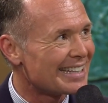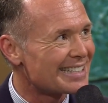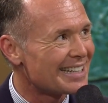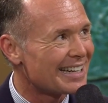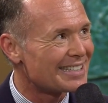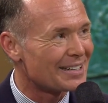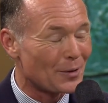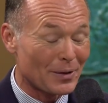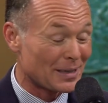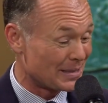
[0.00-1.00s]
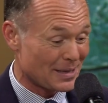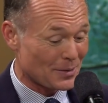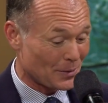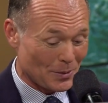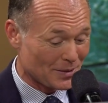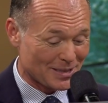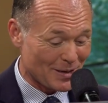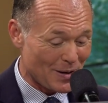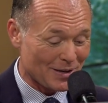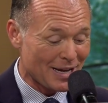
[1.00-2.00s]
It's an, it's an old, it's another old
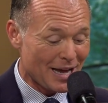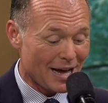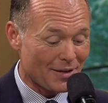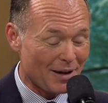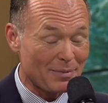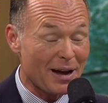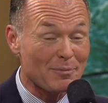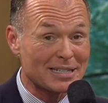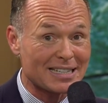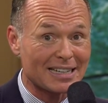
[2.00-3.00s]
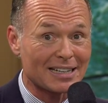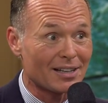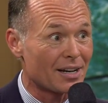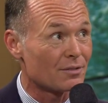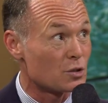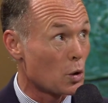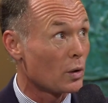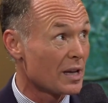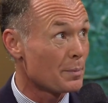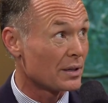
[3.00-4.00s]
song. Uh, I've, I've been singing a lot of
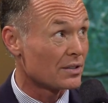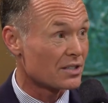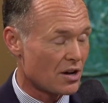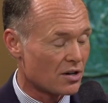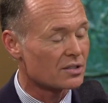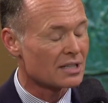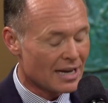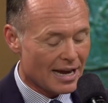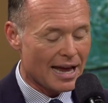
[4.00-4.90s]
Joel Hemphill songs, right, yeah.